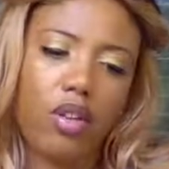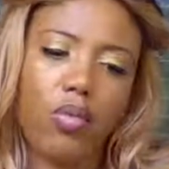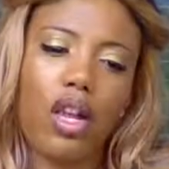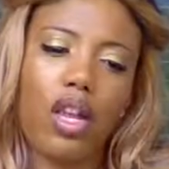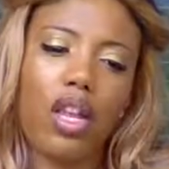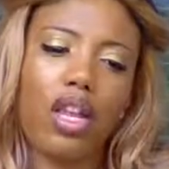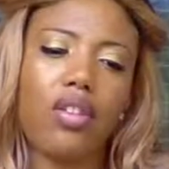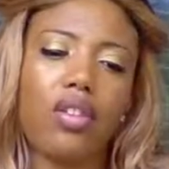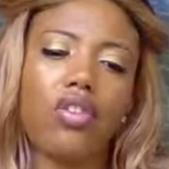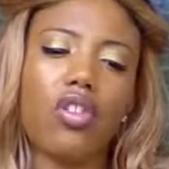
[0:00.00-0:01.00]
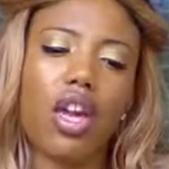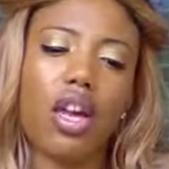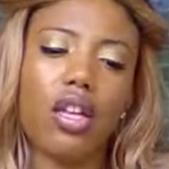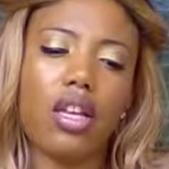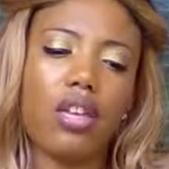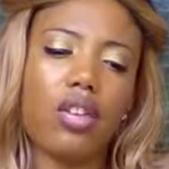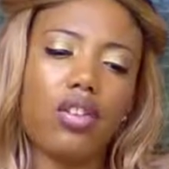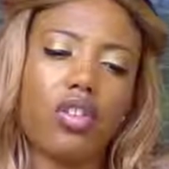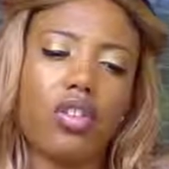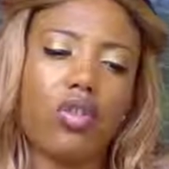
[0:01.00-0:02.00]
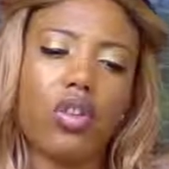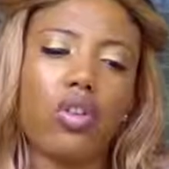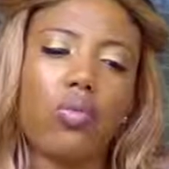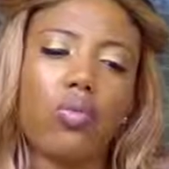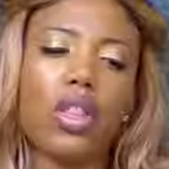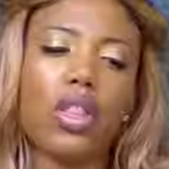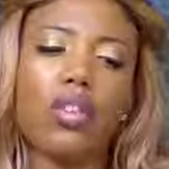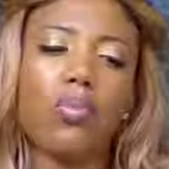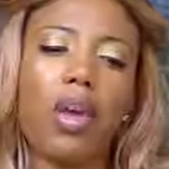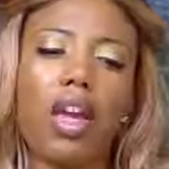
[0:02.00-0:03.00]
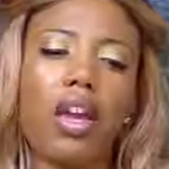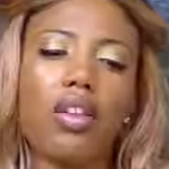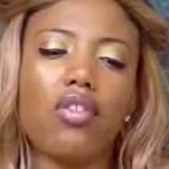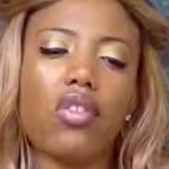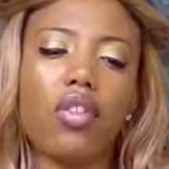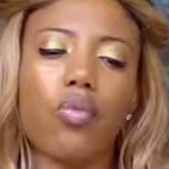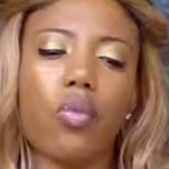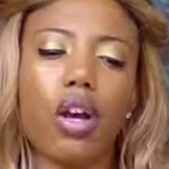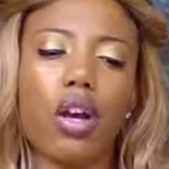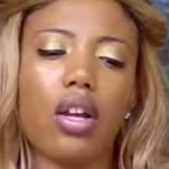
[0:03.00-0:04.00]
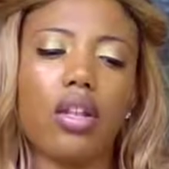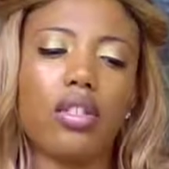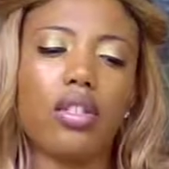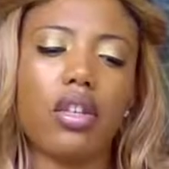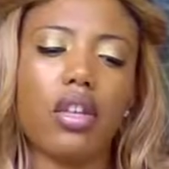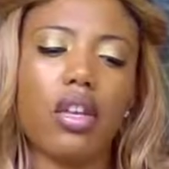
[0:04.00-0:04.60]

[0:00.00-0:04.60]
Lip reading: What is the challenge with this Page of Wands?